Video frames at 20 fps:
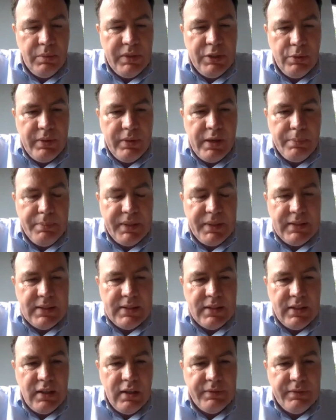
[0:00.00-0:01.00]
do our bit to
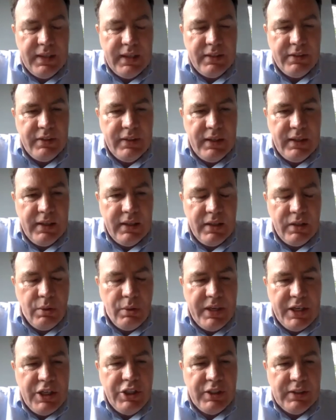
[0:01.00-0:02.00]
solve that
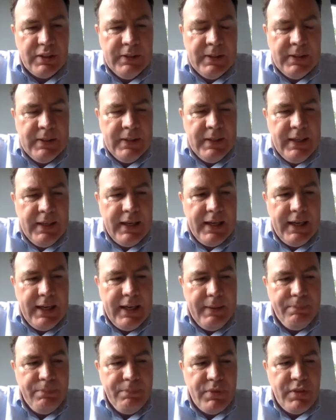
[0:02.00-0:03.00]
equation.
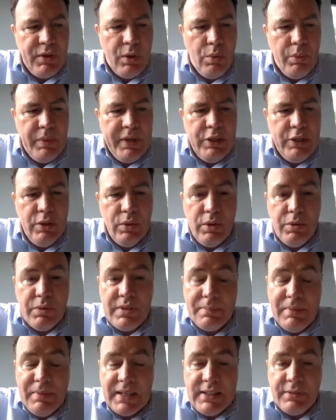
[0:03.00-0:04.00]
So we knew there was a
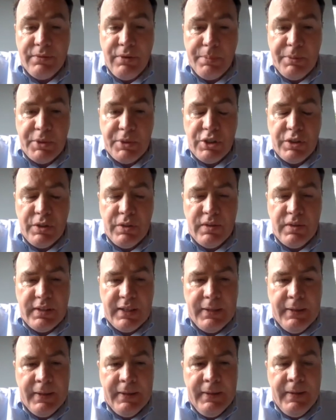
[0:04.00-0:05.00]
massive
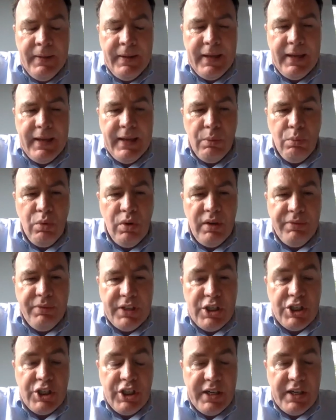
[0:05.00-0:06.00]
opportunity. One of our
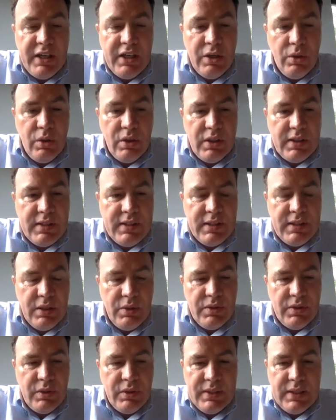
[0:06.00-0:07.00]
shareholders,
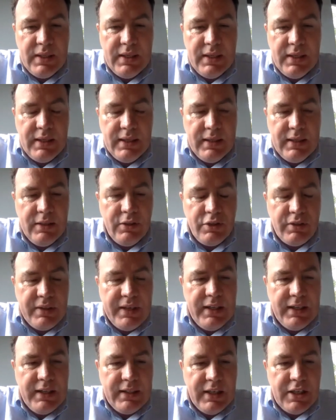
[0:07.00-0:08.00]
who's an
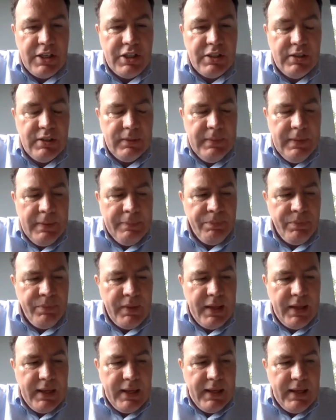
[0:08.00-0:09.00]
Australian national,
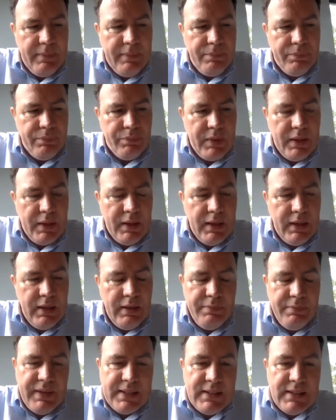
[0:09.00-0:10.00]
he
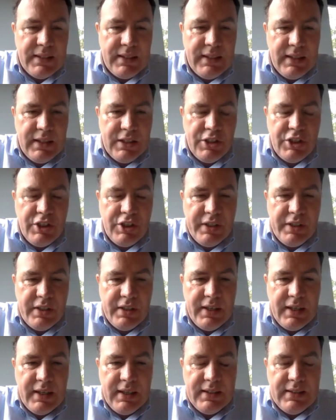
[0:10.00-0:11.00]
invested last
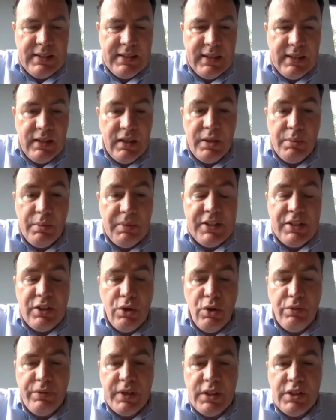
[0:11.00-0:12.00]
year, and then I went
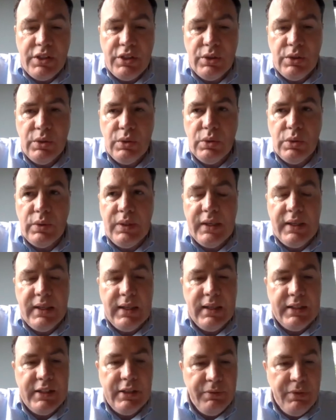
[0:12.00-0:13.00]
over
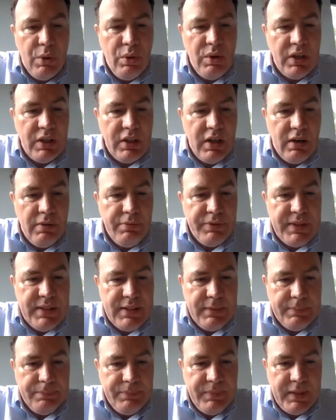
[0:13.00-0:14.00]
to the Evoke
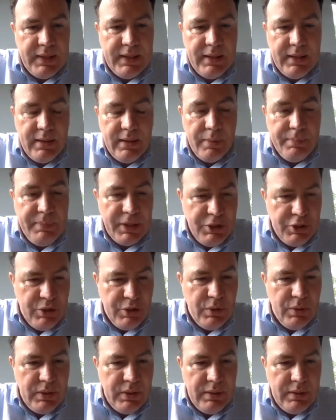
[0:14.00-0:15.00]
conference. I met
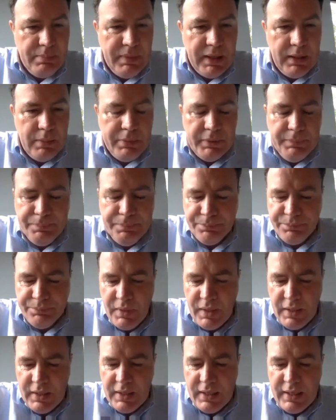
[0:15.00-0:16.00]
you in Melbourne.
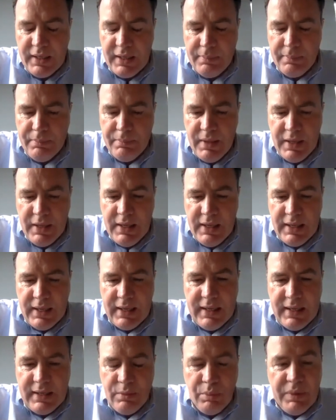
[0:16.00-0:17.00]

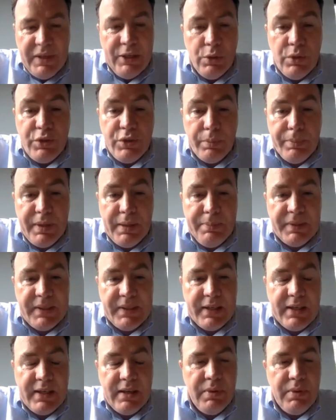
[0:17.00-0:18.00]
And we knew some people
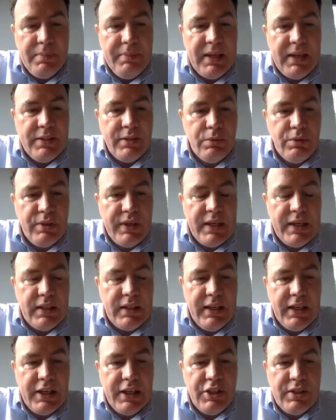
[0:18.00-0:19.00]
there. We made some great
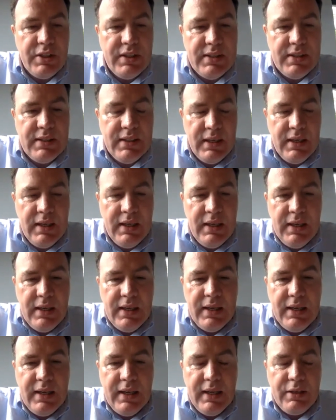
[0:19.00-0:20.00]
connections,
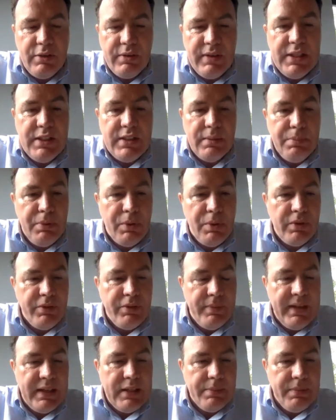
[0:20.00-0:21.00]
had great support
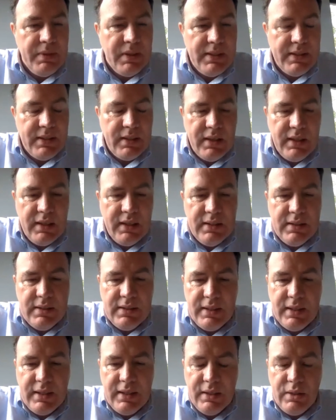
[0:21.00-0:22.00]
from Enterprise Ireland,
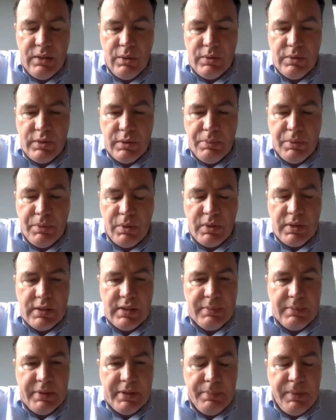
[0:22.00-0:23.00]
who support us
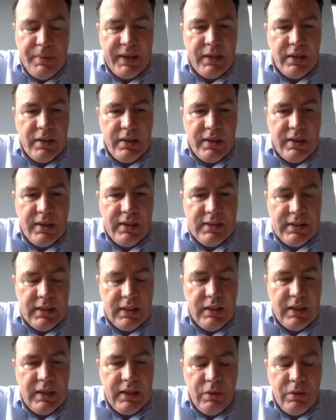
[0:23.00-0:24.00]
here back in Ireland
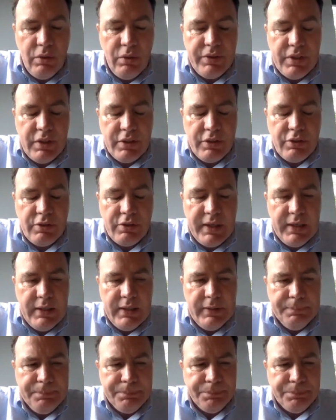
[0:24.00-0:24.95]
and over in Australia.